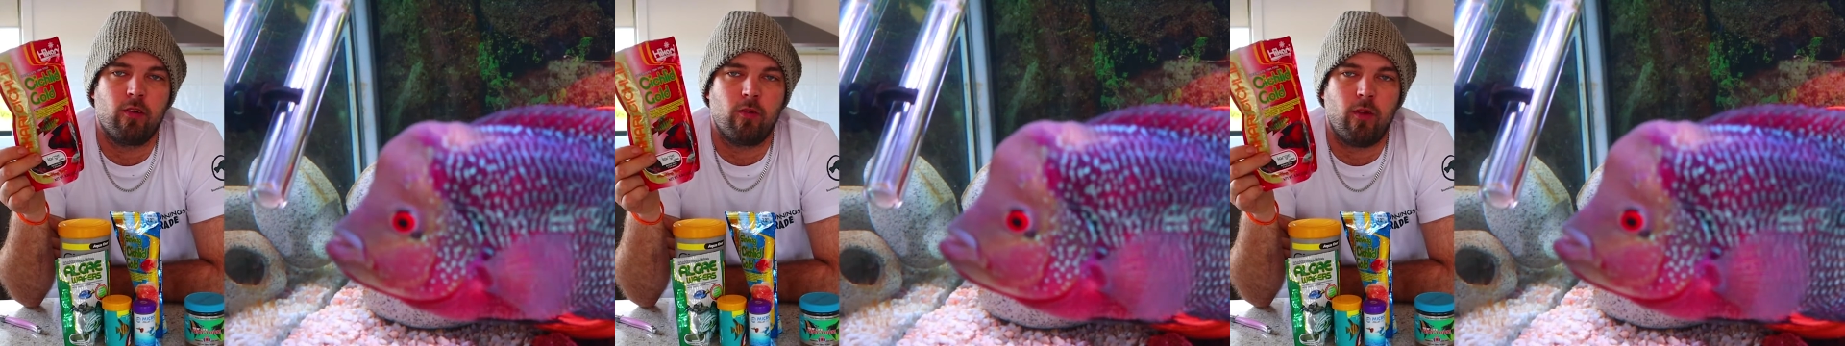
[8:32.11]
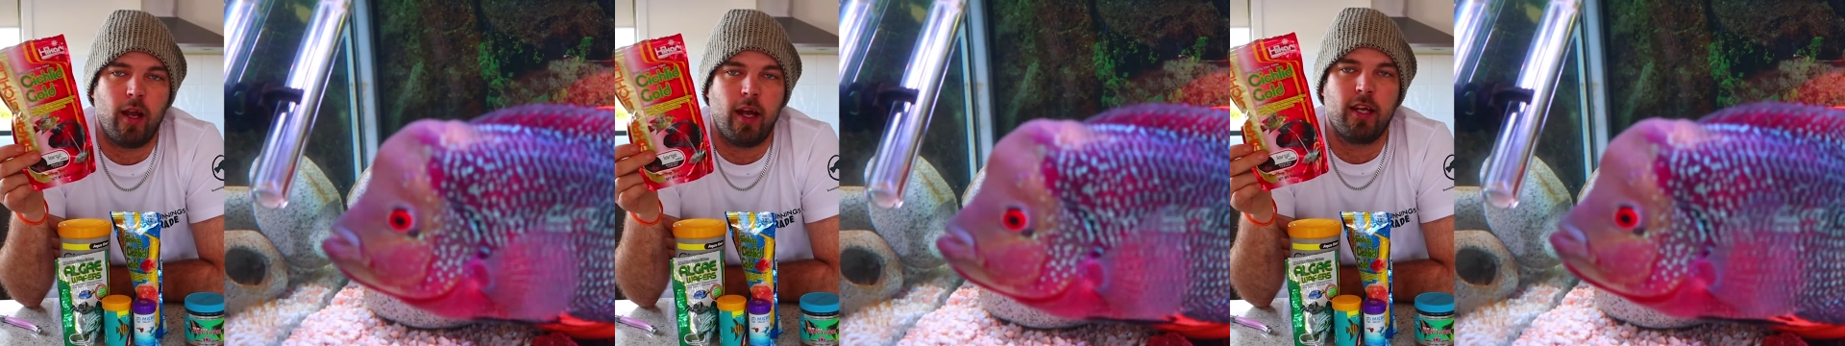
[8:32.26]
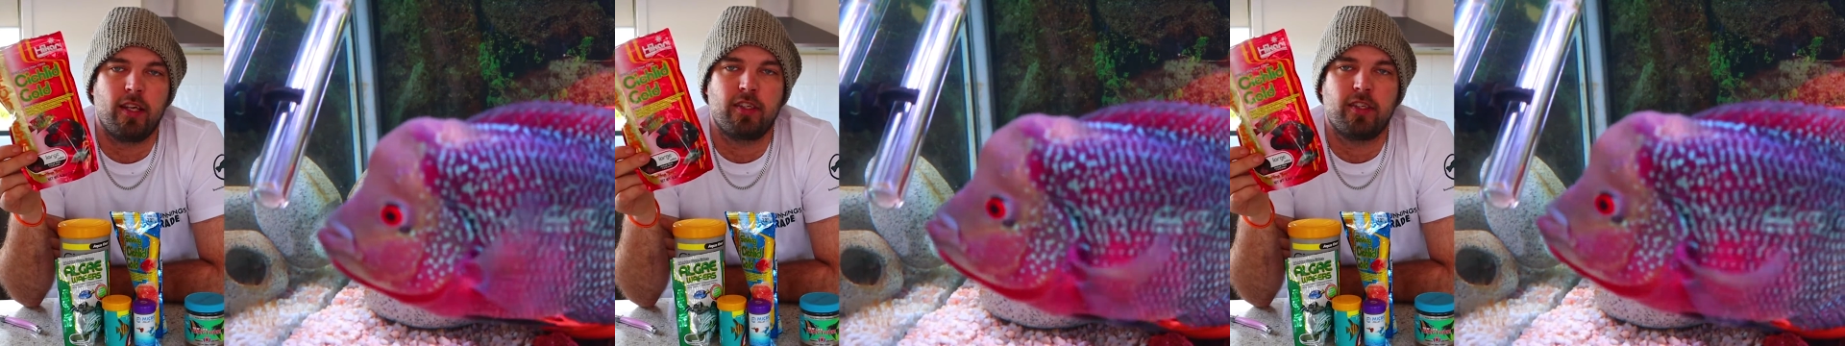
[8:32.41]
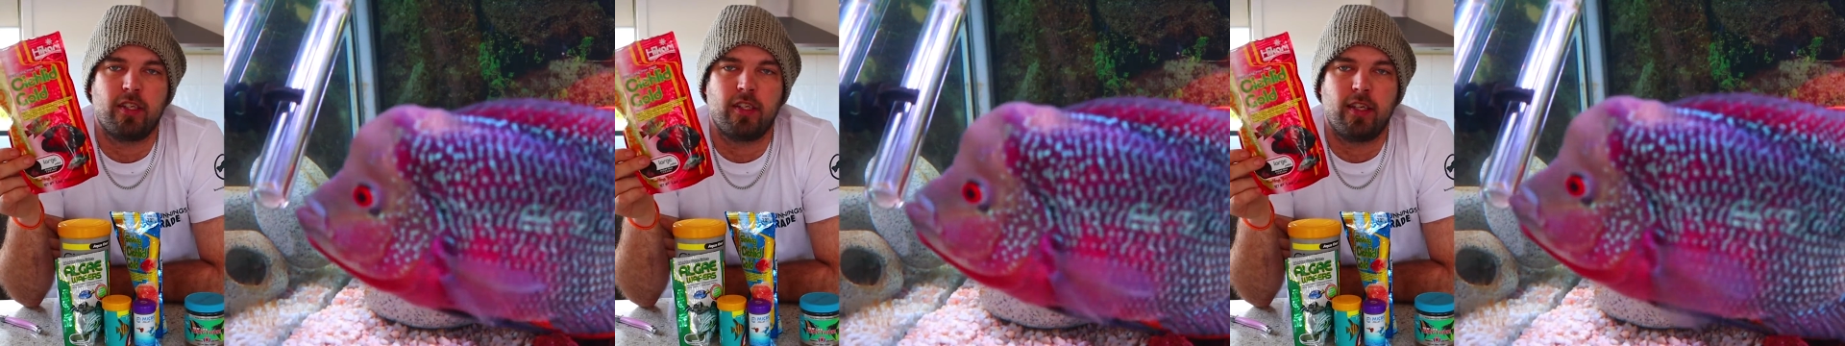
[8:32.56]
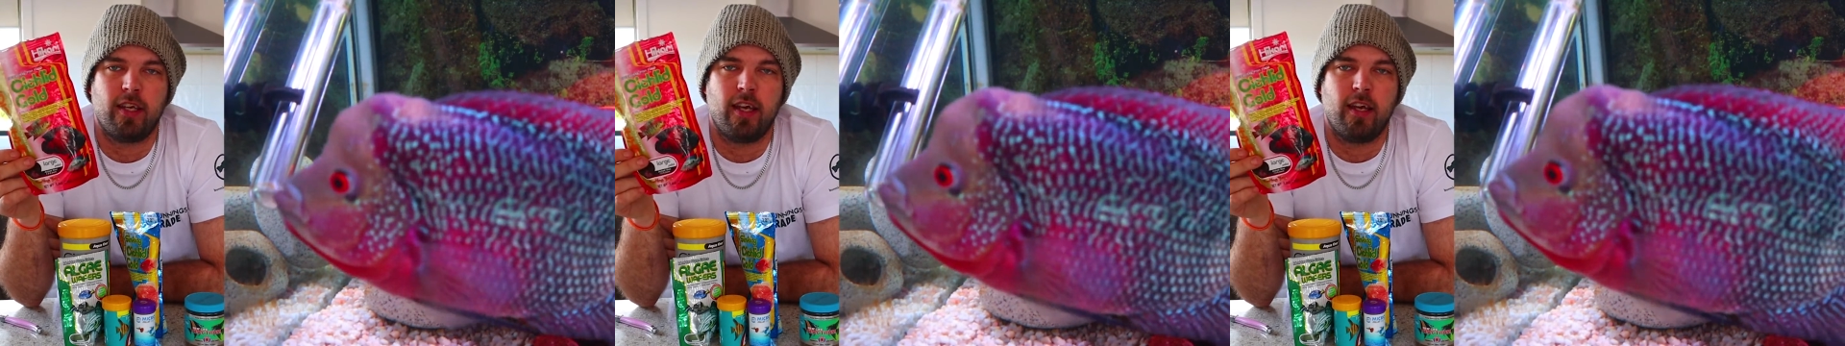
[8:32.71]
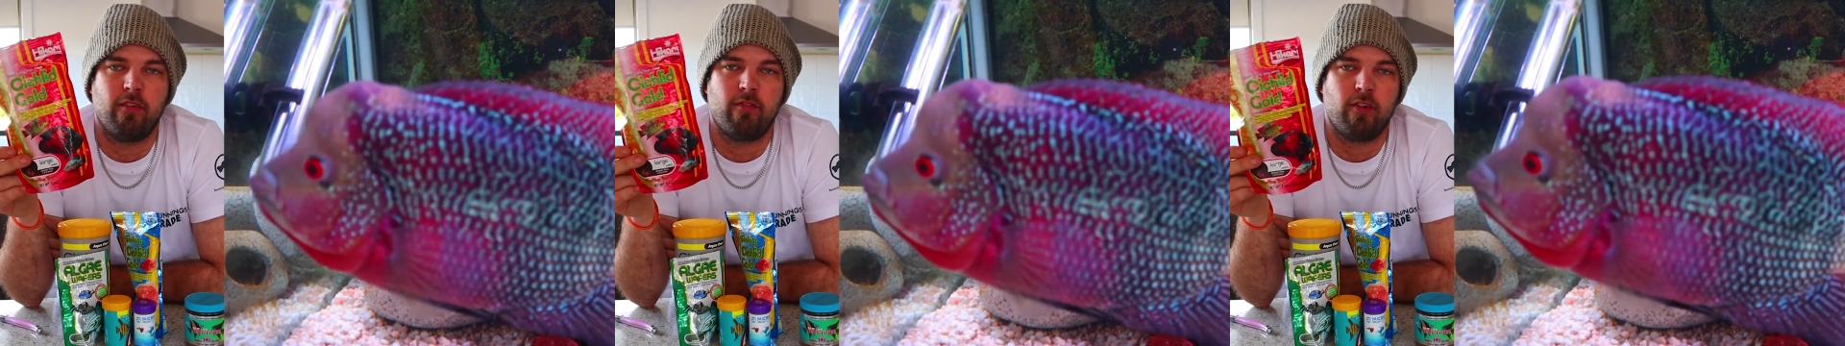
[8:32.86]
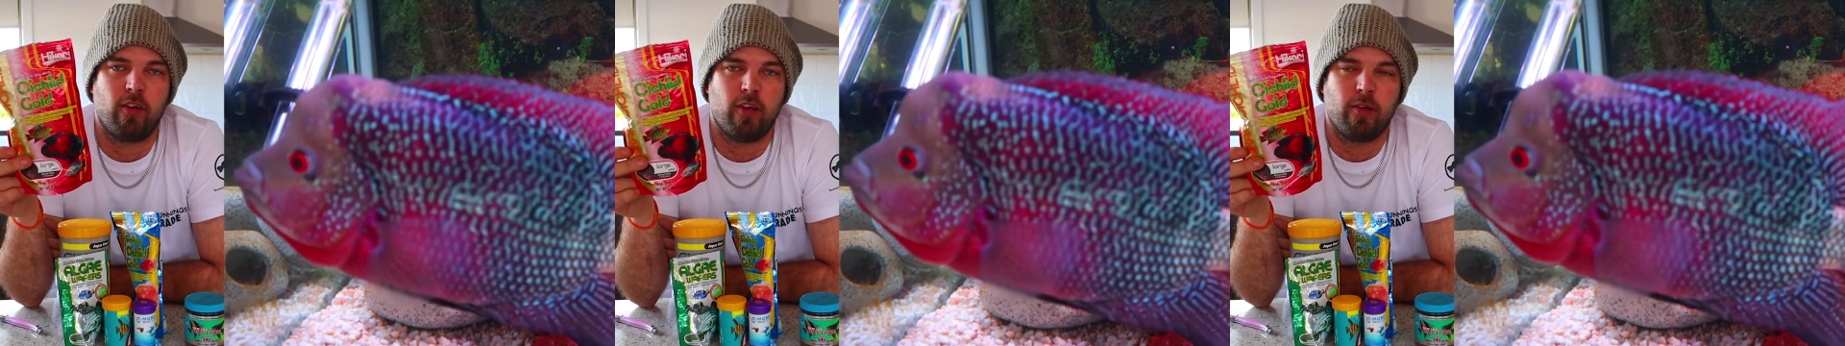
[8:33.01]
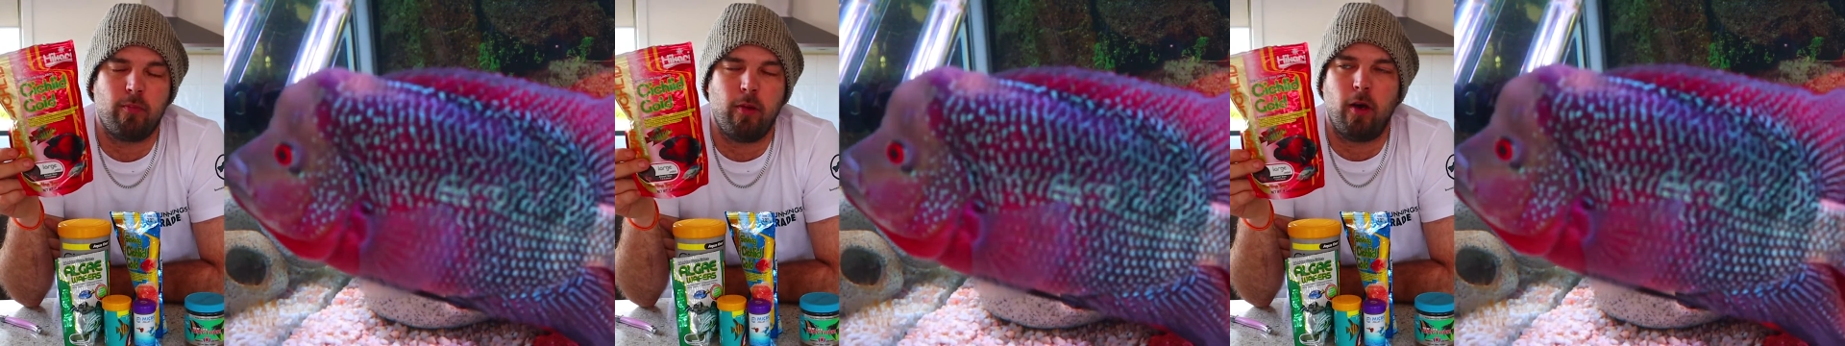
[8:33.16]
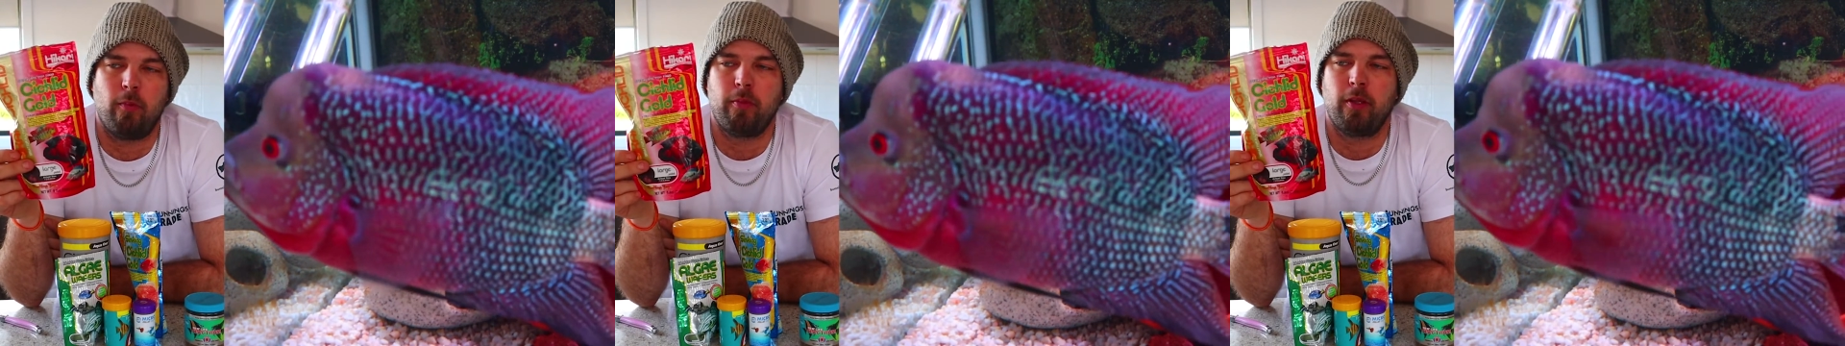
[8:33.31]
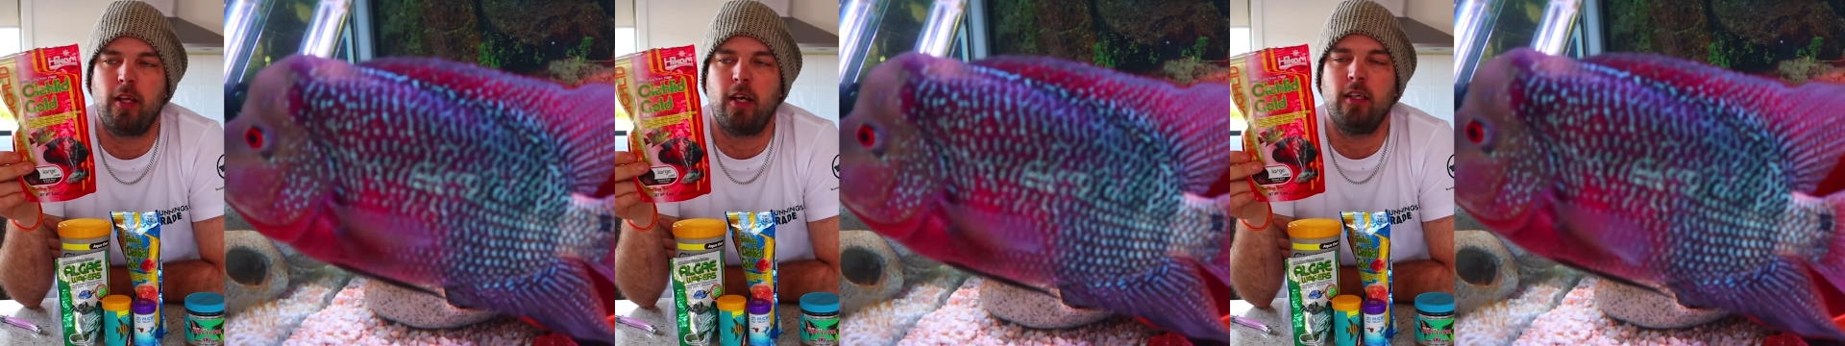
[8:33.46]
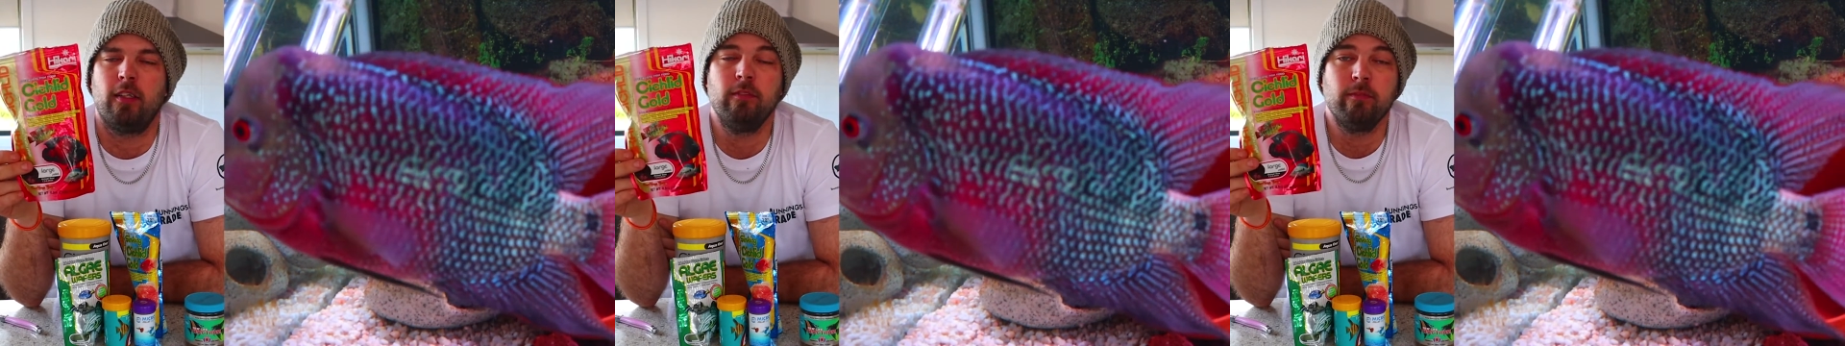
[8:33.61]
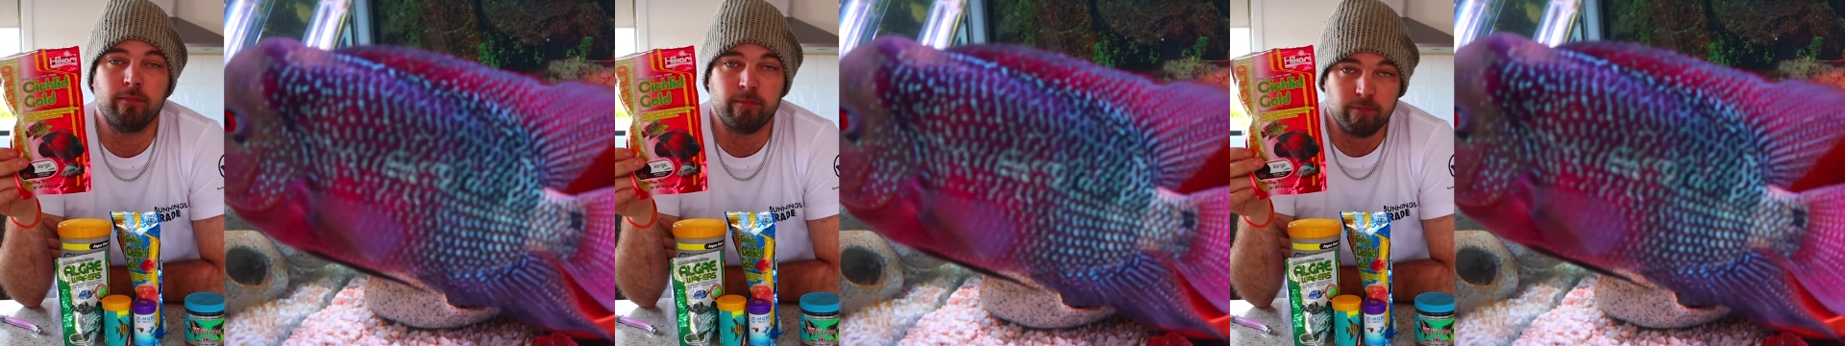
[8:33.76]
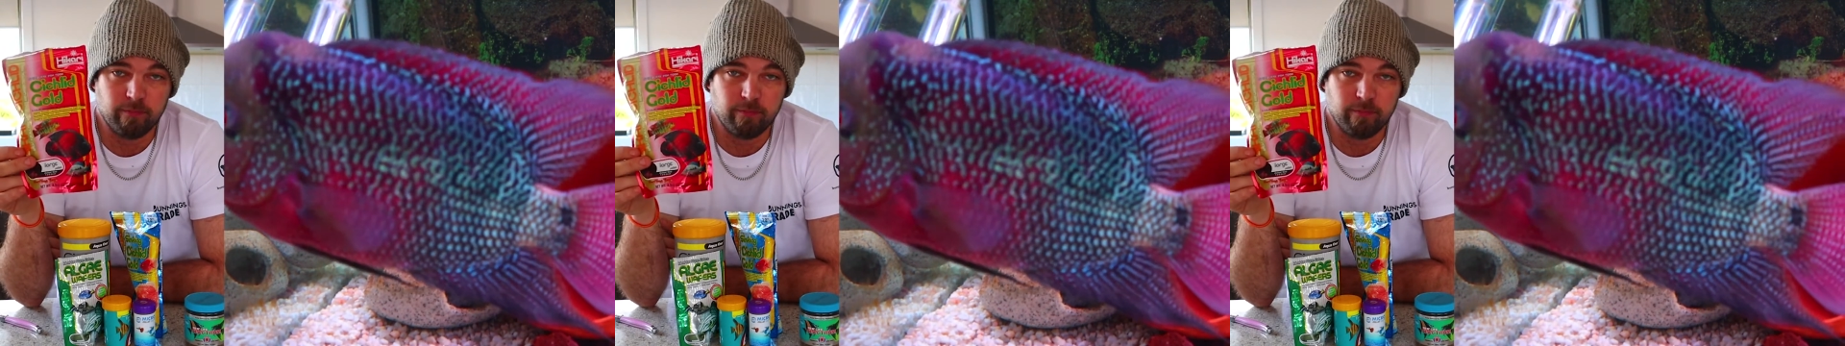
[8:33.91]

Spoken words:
range in there. Very popular,